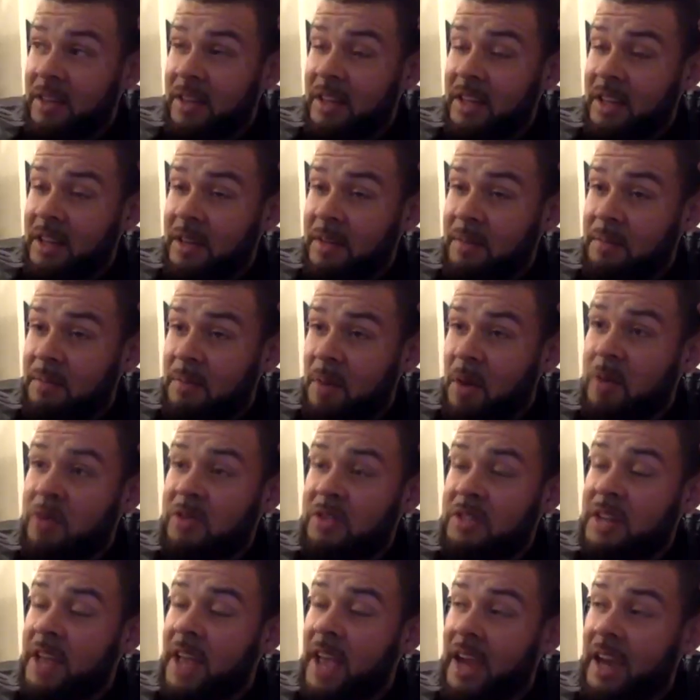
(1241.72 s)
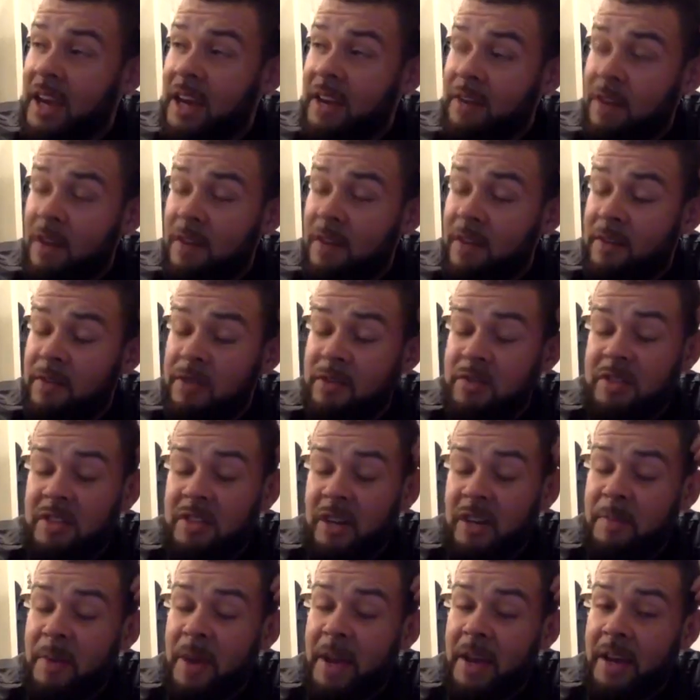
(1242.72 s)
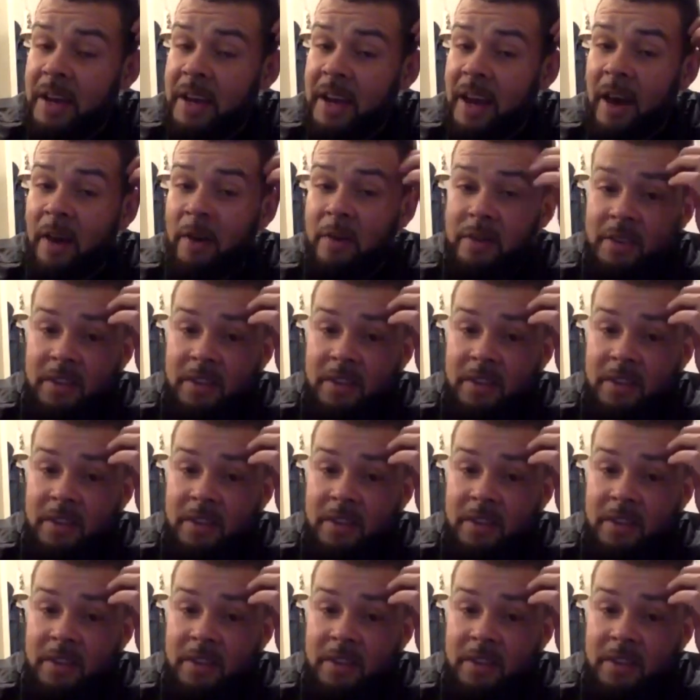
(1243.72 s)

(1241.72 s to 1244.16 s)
the most negative I've ever seen a bank account.